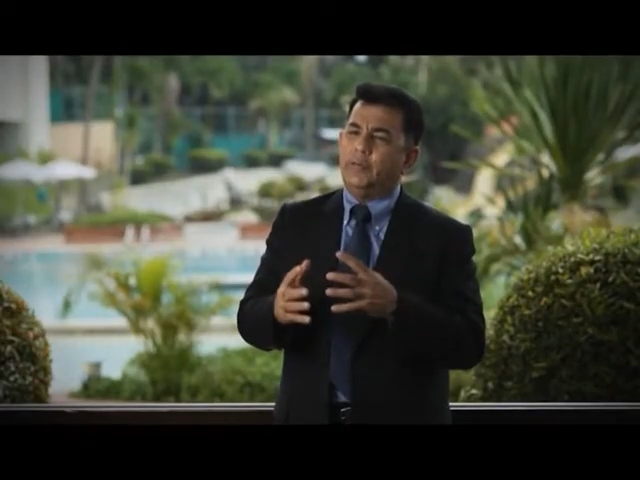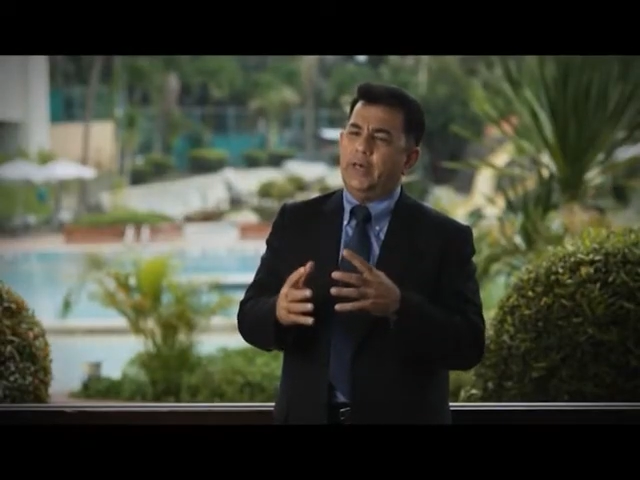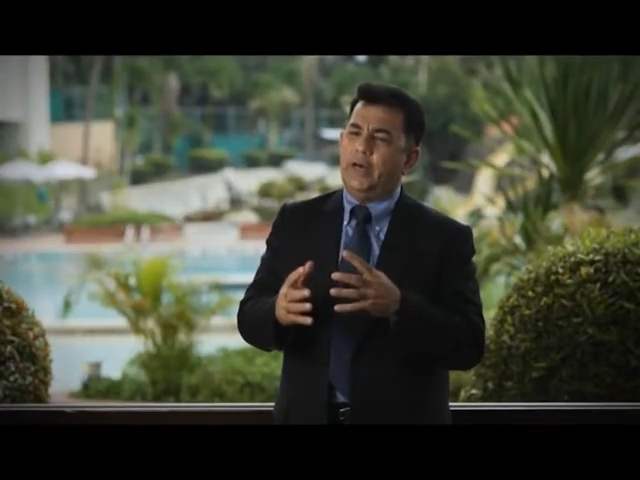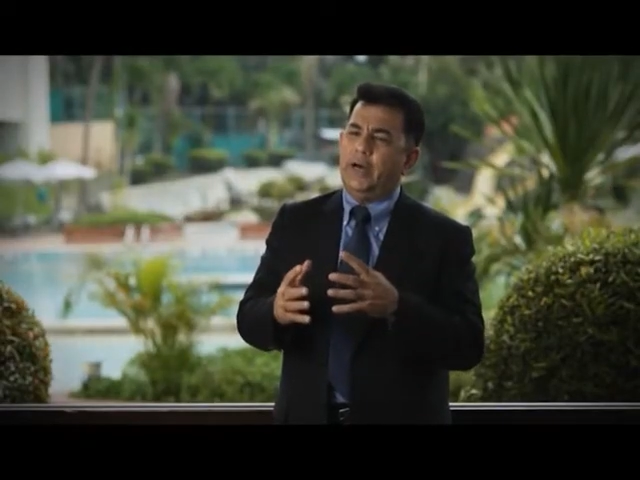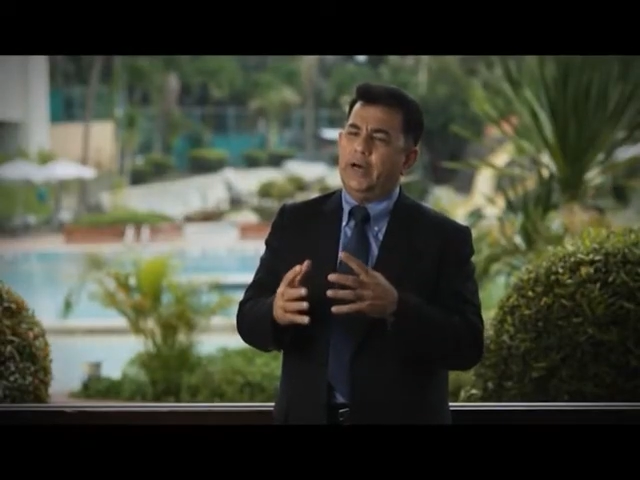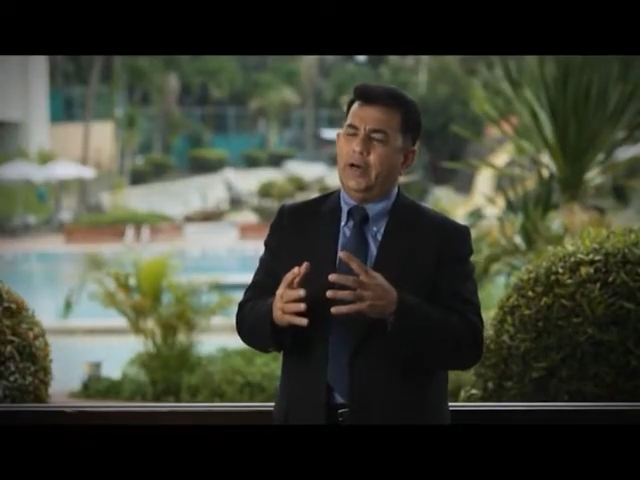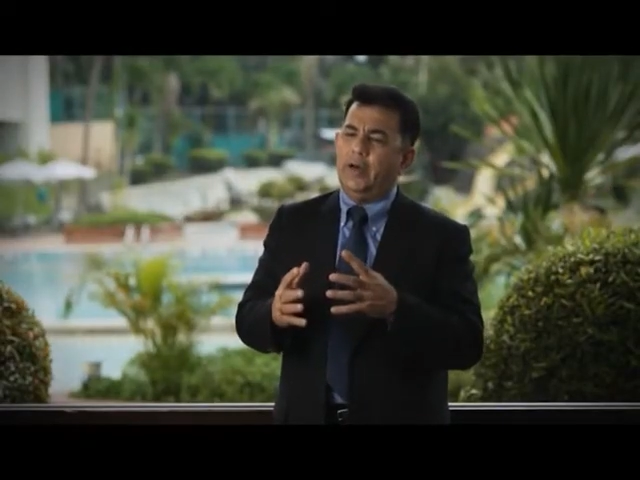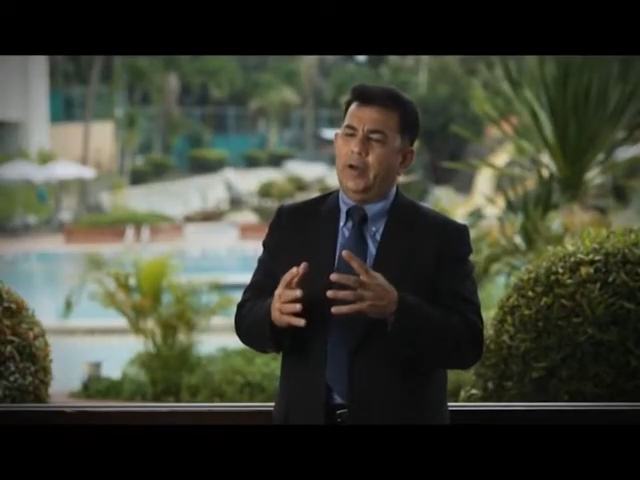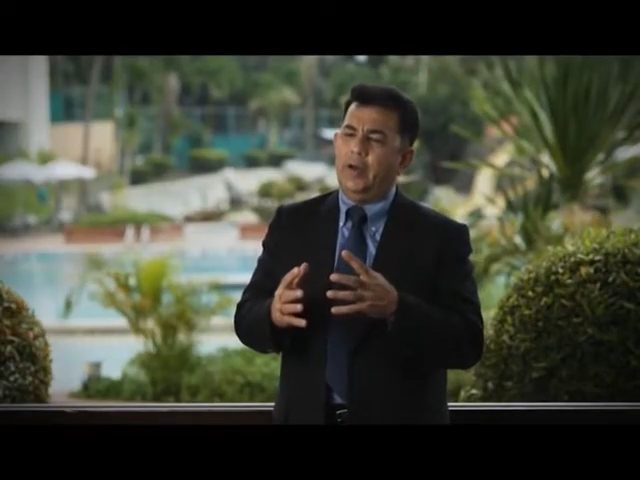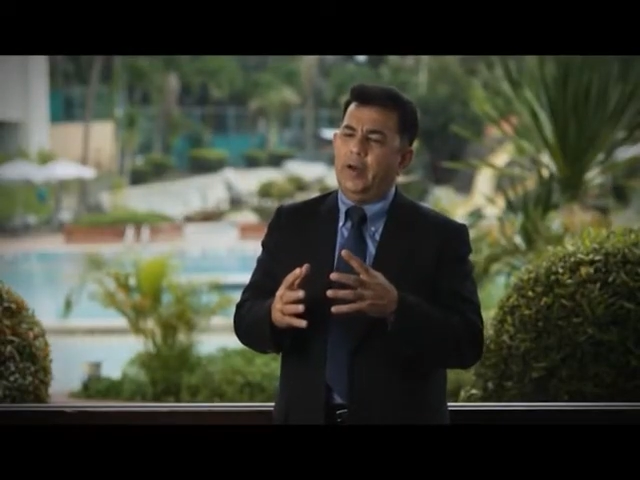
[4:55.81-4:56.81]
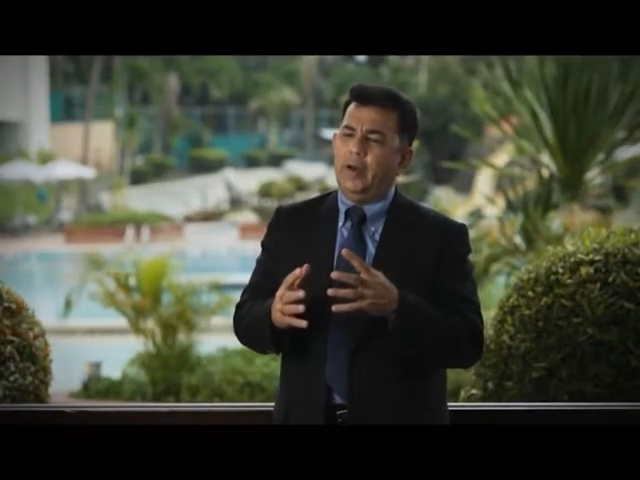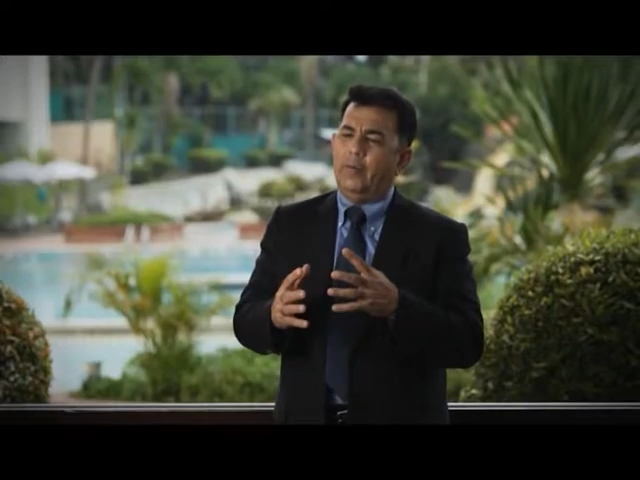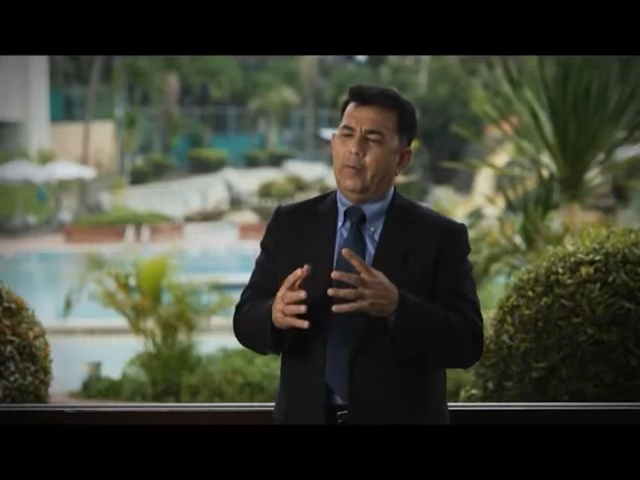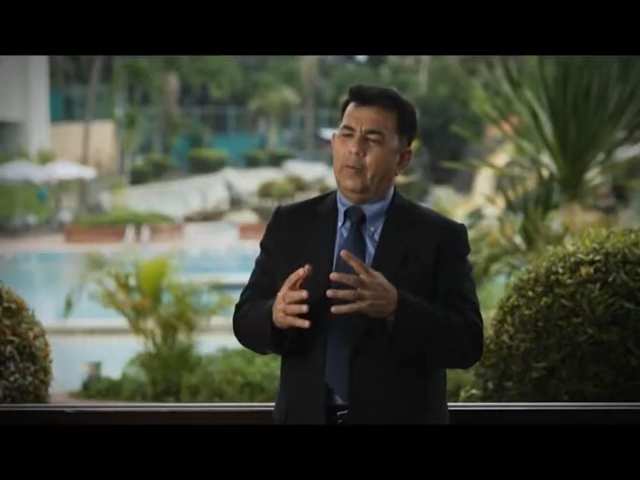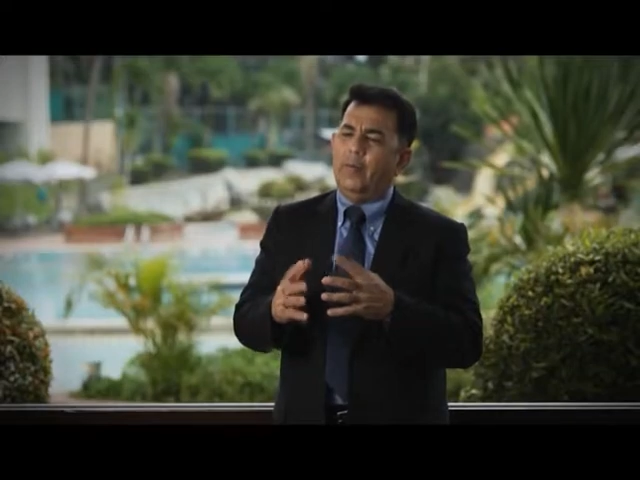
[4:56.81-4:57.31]
we are
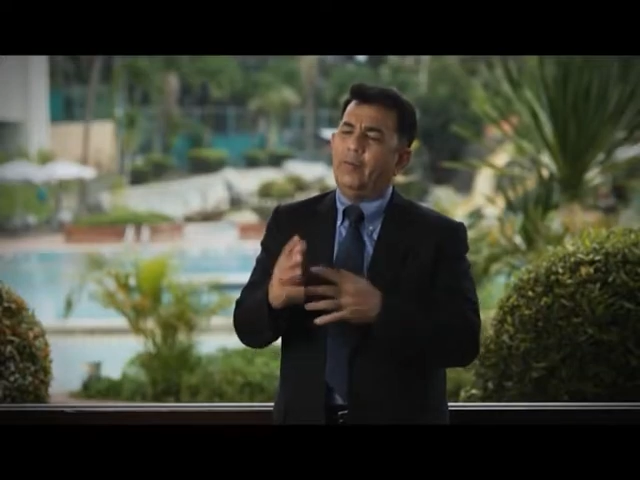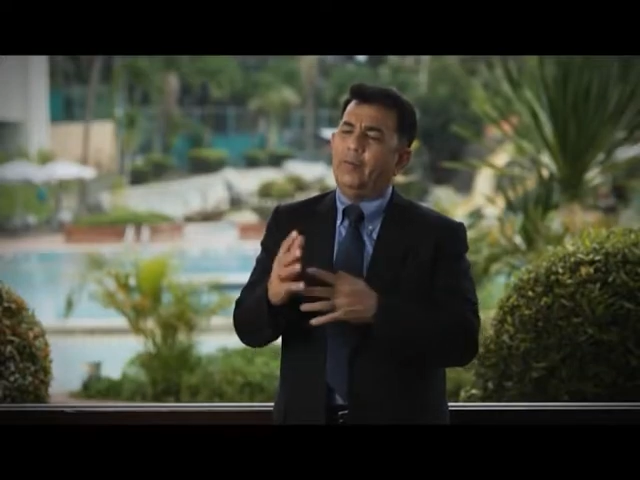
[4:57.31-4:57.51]
all